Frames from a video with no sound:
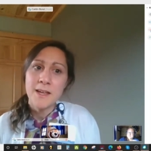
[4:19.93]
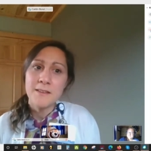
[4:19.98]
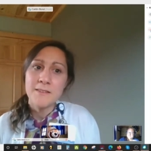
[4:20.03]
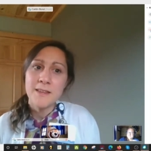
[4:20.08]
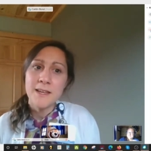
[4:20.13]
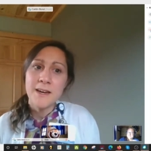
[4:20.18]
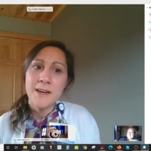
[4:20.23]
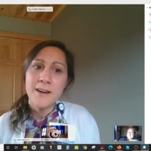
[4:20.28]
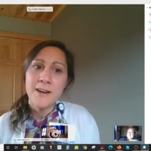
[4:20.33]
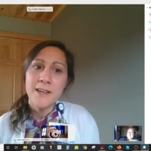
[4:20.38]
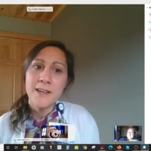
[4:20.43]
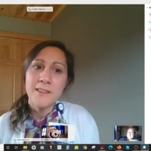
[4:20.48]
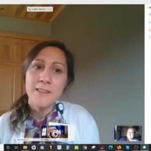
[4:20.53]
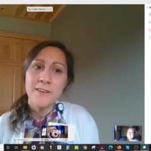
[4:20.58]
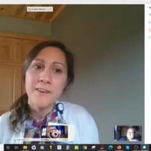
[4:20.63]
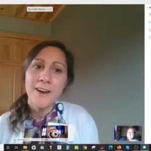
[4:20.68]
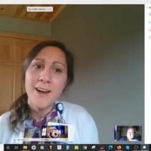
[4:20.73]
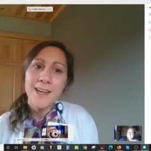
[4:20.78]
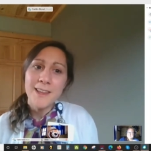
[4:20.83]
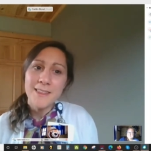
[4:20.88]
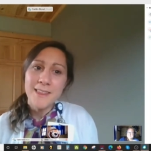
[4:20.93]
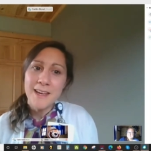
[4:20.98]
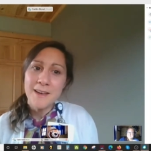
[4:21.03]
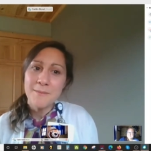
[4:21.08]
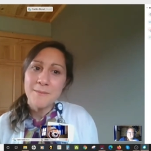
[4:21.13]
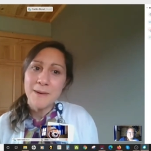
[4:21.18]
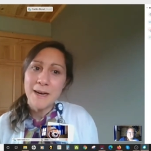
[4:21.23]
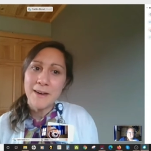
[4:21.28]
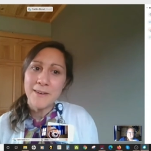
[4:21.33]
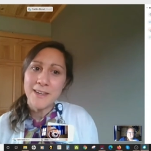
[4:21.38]
And Sarie, the great thing
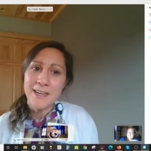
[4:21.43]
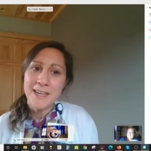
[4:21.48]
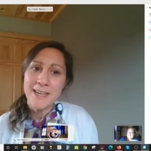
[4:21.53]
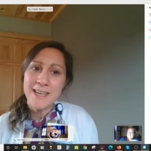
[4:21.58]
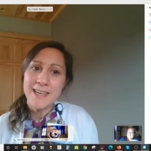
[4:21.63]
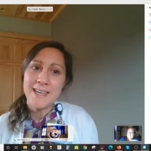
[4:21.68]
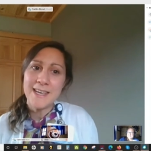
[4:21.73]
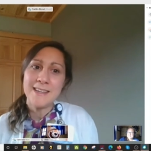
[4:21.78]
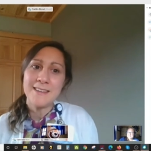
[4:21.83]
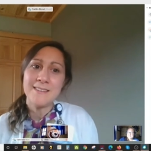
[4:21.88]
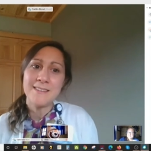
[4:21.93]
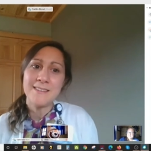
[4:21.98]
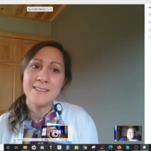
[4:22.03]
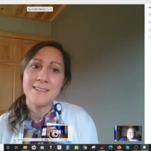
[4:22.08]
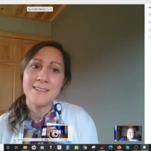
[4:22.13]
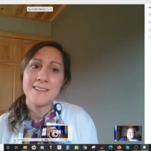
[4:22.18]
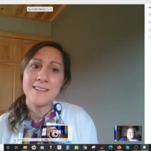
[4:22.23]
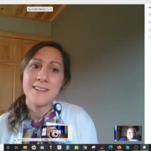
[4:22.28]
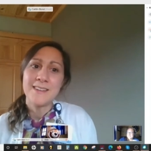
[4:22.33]
about it is,